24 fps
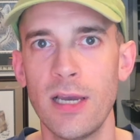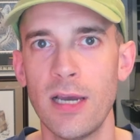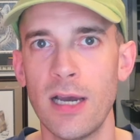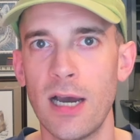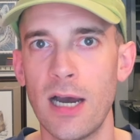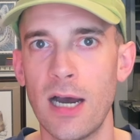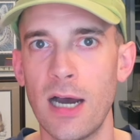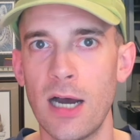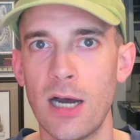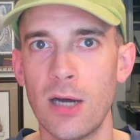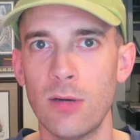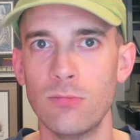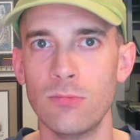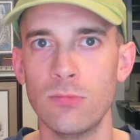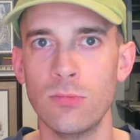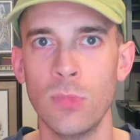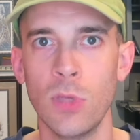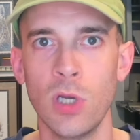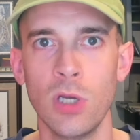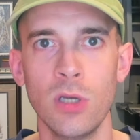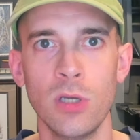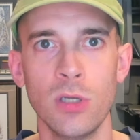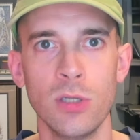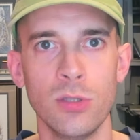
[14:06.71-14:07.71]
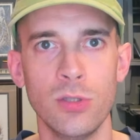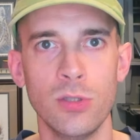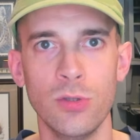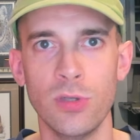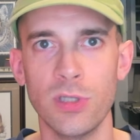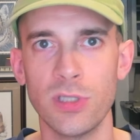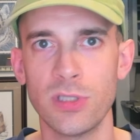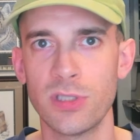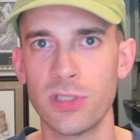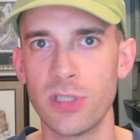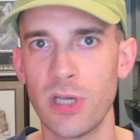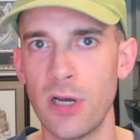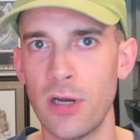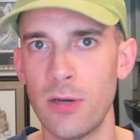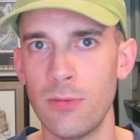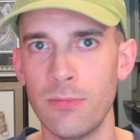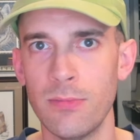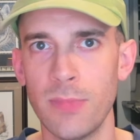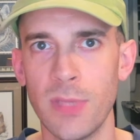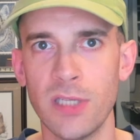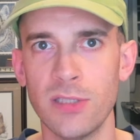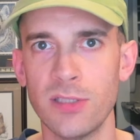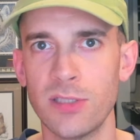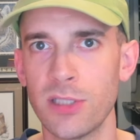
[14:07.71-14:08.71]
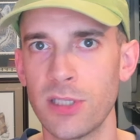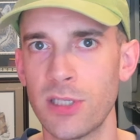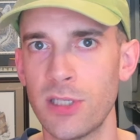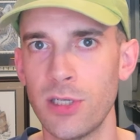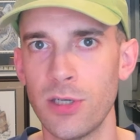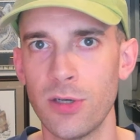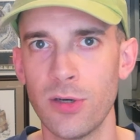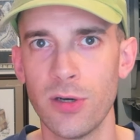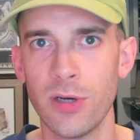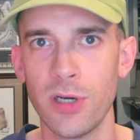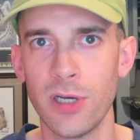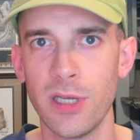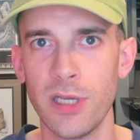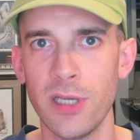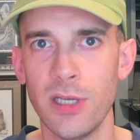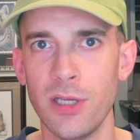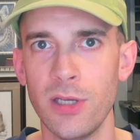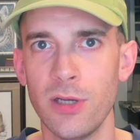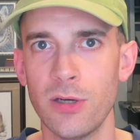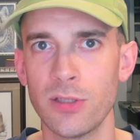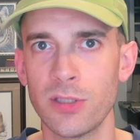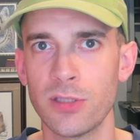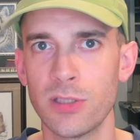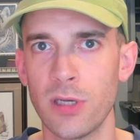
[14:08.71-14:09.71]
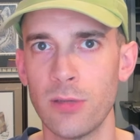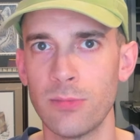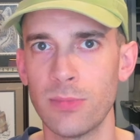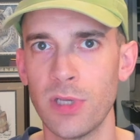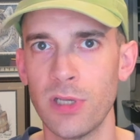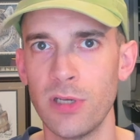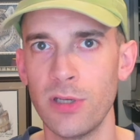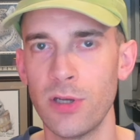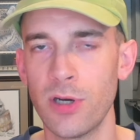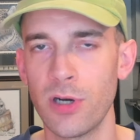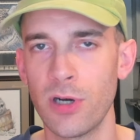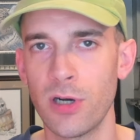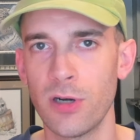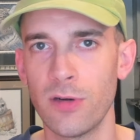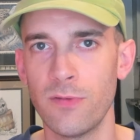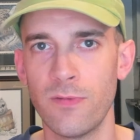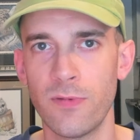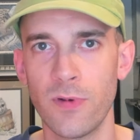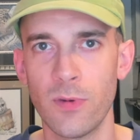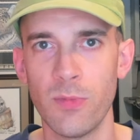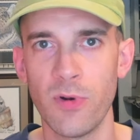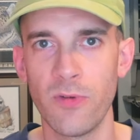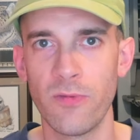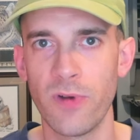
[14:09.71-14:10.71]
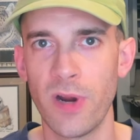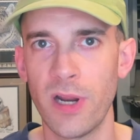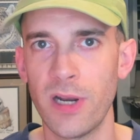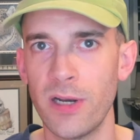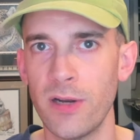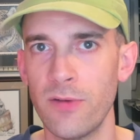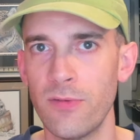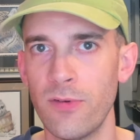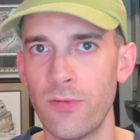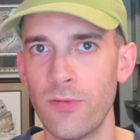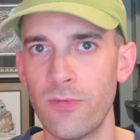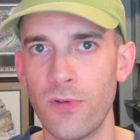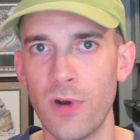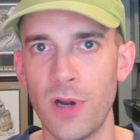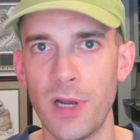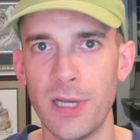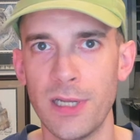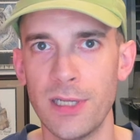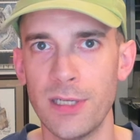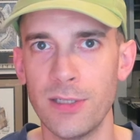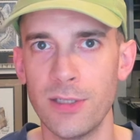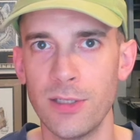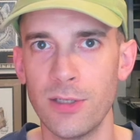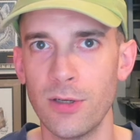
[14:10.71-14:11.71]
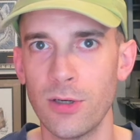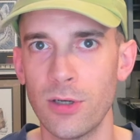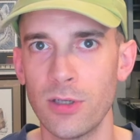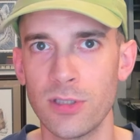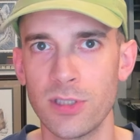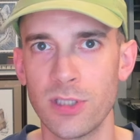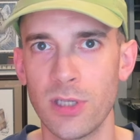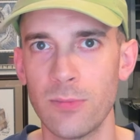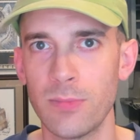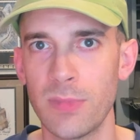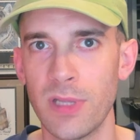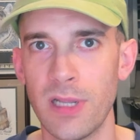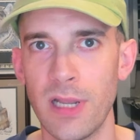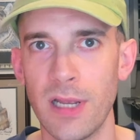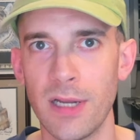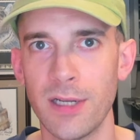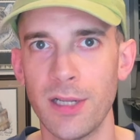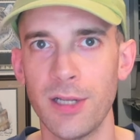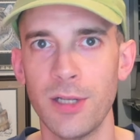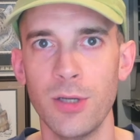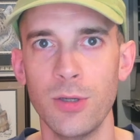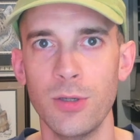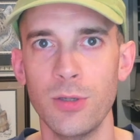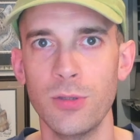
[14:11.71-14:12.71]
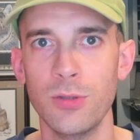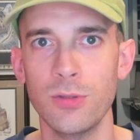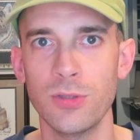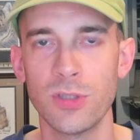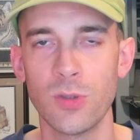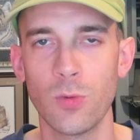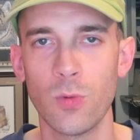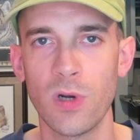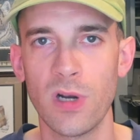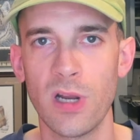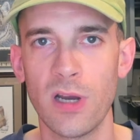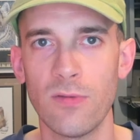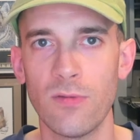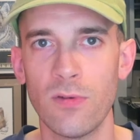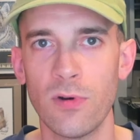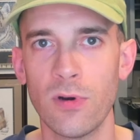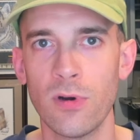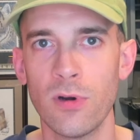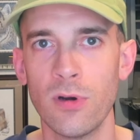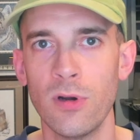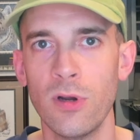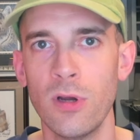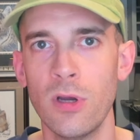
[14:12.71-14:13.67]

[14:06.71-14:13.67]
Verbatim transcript: Um, due to some insecurity or something you heard from a friend of a friend or something on the news or whatever,